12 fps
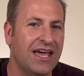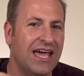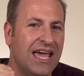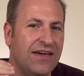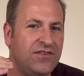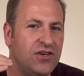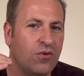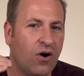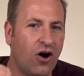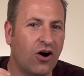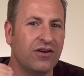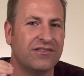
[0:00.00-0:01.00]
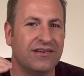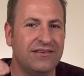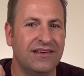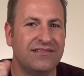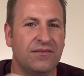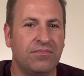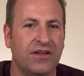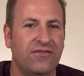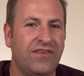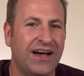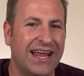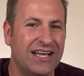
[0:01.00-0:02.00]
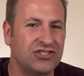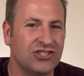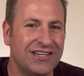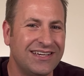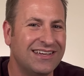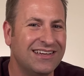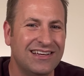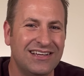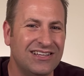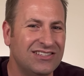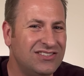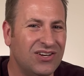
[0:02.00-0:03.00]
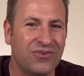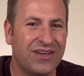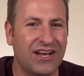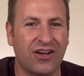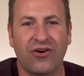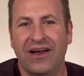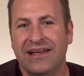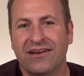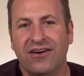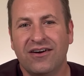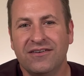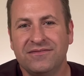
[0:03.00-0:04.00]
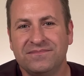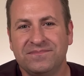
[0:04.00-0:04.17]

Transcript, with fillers: If you aren't disciplined financially, don't get a credit card.